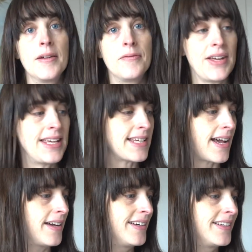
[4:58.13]

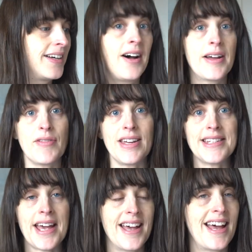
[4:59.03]
Vida hi
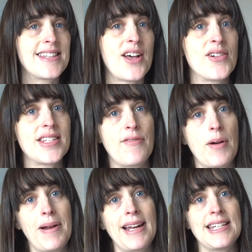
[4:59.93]
Visa, has asked if
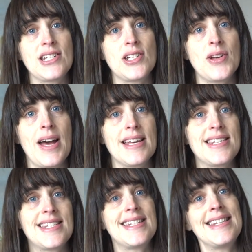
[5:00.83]
I'm planning to do a
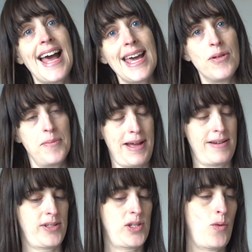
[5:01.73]
snail
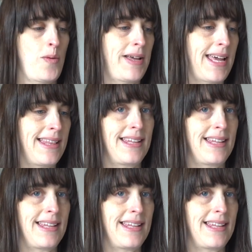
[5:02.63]
mail swap again.